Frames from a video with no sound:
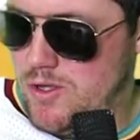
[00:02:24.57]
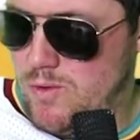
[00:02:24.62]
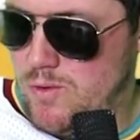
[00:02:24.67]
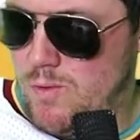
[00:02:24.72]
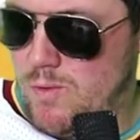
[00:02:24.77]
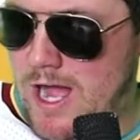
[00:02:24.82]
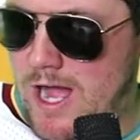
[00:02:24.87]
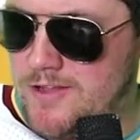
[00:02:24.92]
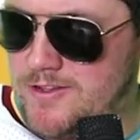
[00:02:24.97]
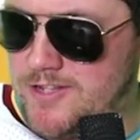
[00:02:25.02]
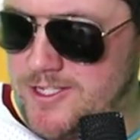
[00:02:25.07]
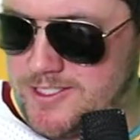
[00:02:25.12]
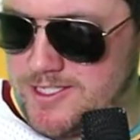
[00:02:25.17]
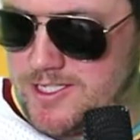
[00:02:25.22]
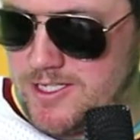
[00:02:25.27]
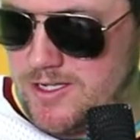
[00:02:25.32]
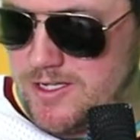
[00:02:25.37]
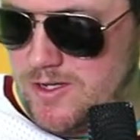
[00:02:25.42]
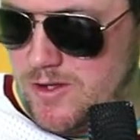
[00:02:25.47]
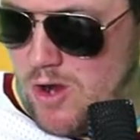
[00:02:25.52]
Well,
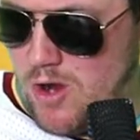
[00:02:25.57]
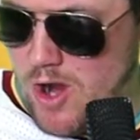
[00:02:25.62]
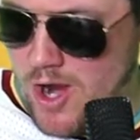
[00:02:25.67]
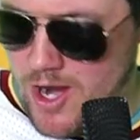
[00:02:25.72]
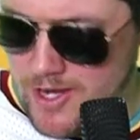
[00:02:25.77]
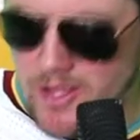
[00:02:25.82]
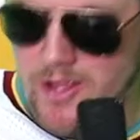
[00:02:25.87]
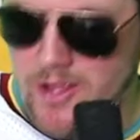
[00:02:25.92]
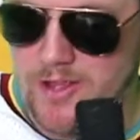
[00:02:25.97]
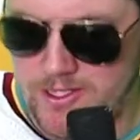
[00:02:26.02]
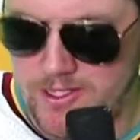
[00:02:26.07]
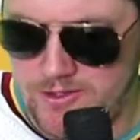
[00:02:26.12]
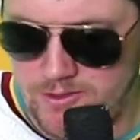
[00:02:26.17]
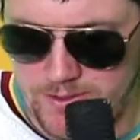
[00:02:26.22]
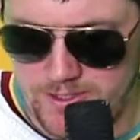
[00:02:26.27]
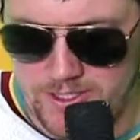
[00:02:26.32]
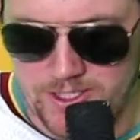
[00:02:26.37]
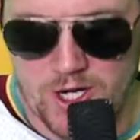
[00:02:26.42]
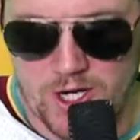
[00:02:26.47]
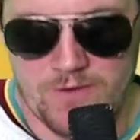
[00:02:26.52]
I did do it at the
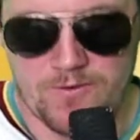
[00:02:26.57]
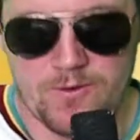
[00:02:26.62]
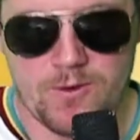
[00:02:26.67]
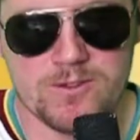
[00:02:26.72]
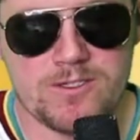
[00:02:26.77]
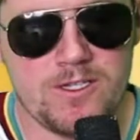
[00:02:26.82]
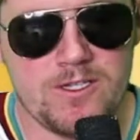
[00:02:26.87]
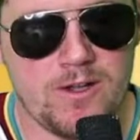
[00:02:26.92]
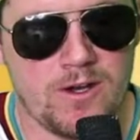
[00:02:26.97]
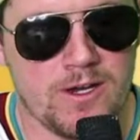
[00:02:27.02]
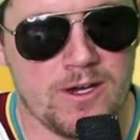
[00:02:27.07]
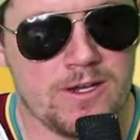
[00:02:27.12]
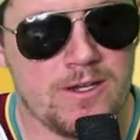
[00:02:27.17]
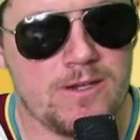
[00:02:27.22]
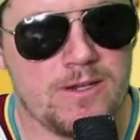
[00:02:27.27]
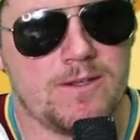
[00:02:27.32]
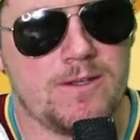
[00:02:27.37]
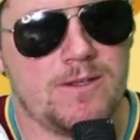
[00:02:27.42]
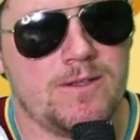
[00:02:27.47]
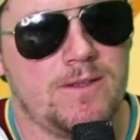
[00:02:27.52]
golf course, didn't I?
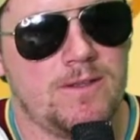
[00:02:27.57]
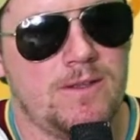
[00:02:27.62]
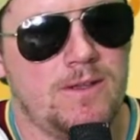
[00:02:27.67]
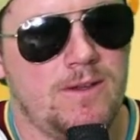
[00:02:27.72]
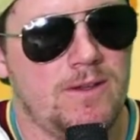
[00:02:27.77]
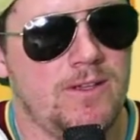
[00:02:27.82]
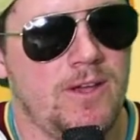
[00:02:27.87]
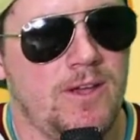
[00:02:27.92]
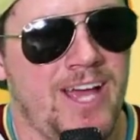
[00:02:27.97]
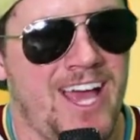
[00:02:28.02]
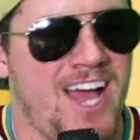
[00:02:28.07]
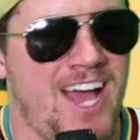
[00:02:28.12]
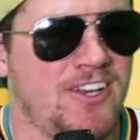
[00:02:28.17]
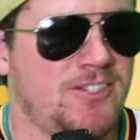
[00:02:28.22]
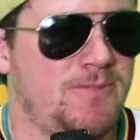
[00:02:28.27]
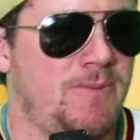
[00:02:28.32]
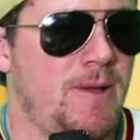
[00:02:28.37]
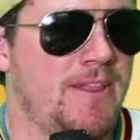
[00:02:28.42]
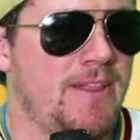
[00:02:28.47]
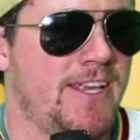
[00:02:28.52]
Yeah, I just spent
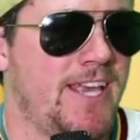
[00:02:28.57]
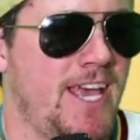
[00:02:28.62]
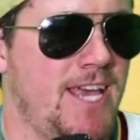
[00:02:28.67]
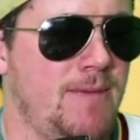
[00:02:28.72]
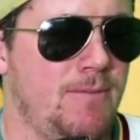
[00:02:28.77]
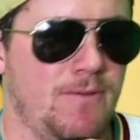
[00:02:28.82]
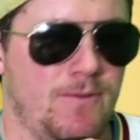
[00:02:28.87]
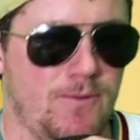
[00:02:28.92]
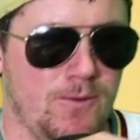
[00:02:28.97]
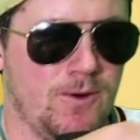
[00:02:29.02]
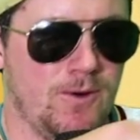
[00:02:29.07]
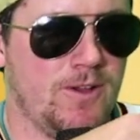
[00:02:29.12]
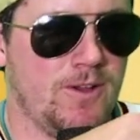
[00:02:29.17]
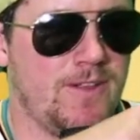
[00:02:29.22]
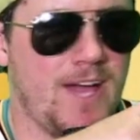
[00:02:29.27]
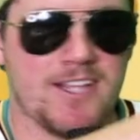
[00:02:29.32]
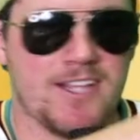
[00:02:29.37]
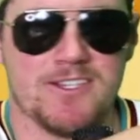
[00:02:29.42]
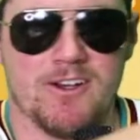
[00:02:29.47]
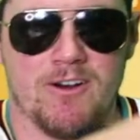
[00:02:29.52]
the key before. That's
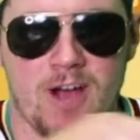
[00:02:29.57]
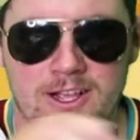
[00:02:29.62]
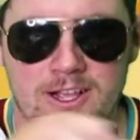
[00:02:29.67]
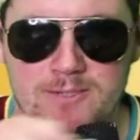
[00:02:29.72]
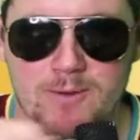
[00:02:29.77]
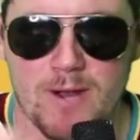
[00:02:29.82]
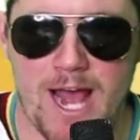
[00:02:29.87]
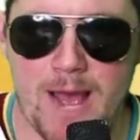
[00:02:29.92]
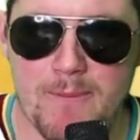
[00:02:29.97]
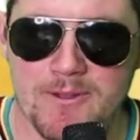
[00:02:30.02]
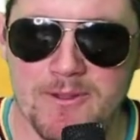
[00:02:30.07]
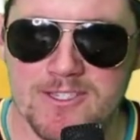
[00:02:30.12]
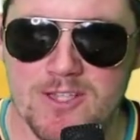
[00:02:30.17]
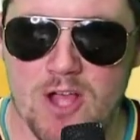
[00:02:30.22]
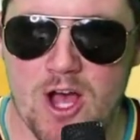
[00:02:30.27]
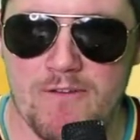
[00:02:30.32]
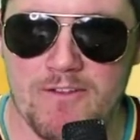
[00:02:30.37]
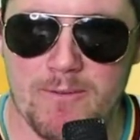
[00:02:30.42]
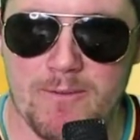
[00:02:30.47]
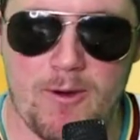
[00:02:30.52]
all right. This is what happens live on the
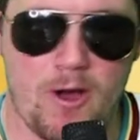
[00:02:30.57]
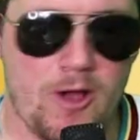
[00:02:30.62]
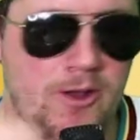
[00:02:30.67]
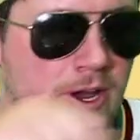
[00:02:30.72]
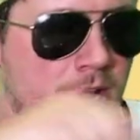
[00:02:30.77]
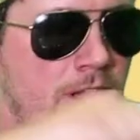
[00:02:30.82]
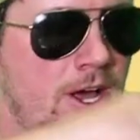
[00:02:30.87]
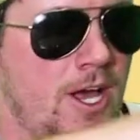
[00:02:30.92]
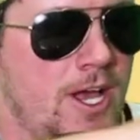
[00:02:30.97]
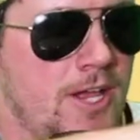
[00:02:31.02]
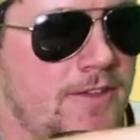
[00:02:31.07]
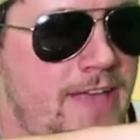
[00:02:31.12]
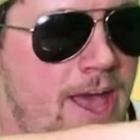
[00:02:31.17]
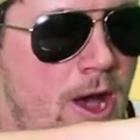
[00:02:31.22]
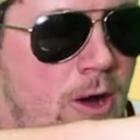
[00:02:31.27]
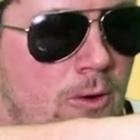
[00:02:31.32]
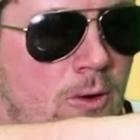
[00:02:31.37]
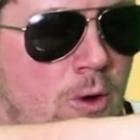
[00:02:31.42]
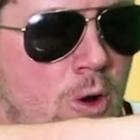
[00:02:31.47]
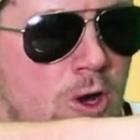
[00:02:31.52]
pod. Now,
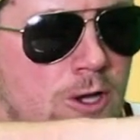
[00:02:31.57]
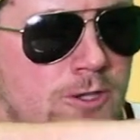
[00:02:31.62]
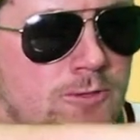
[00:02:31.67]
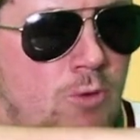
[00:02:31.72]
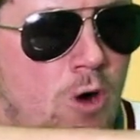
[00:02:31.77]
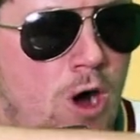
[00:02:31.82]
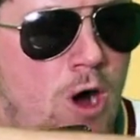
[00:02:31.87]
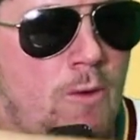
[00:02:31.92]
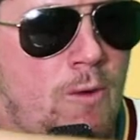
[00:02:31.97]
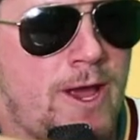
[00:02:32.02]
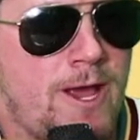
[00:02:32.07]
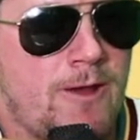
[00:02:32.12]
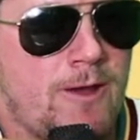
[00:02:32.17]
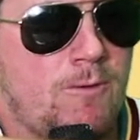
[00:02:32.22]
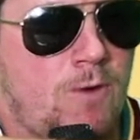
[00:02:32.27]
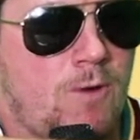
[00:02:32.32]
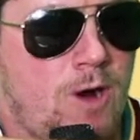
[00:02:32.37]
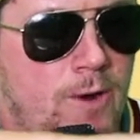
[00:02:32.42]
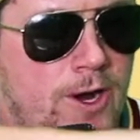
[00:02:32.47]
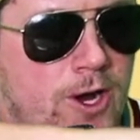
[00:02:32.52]
while
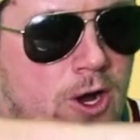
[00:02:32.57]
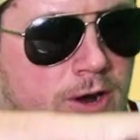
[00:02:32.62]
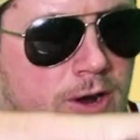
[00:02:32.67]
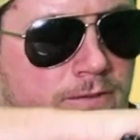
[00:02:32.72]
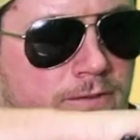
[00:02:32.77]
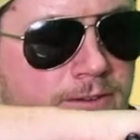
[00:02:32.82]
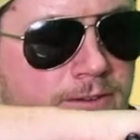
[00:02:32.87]
we're kind of